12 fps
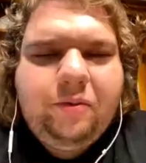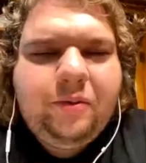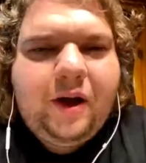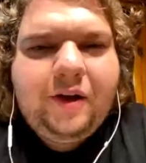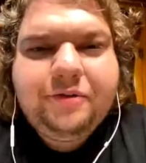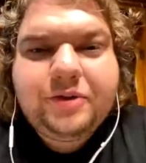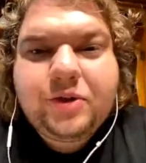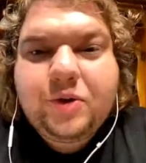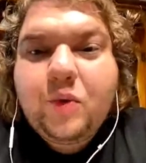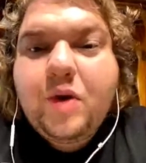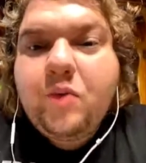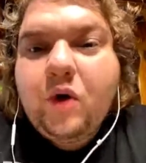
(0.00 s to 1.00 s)
obviously
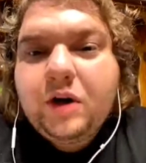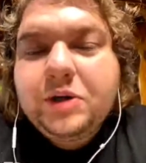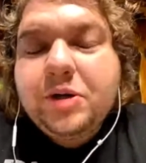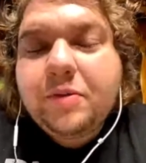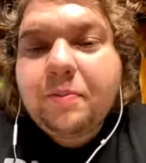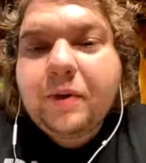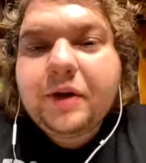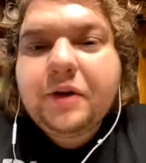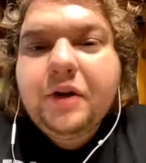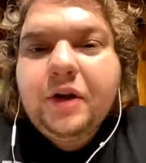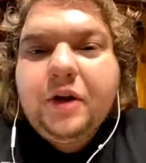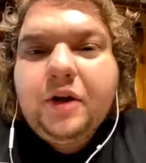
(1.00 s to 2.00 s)
we watch it, but
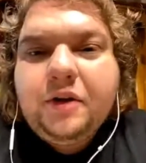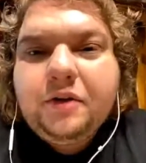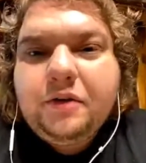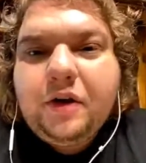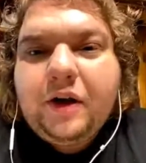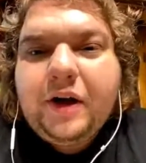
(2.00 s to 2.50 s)
not